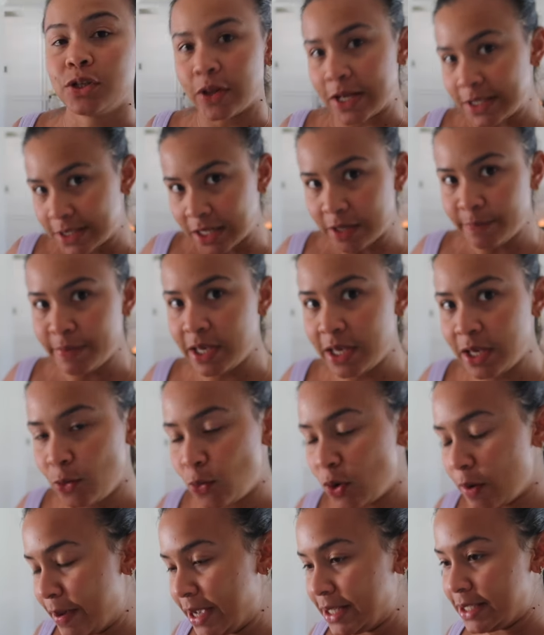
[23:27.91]
So that's going to be
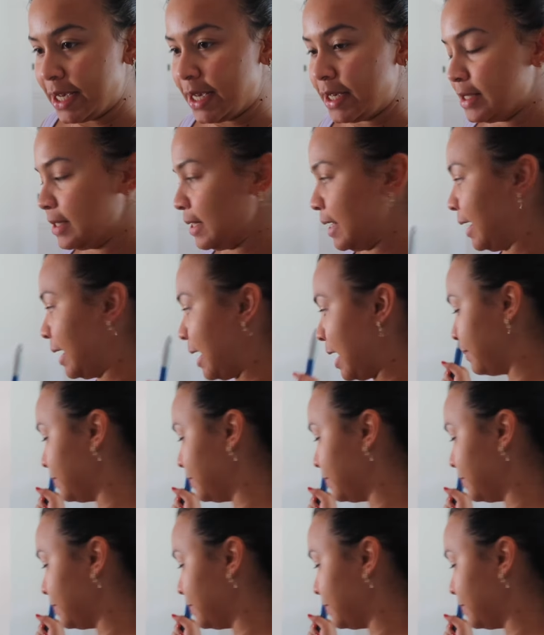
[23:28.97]
what my day is like.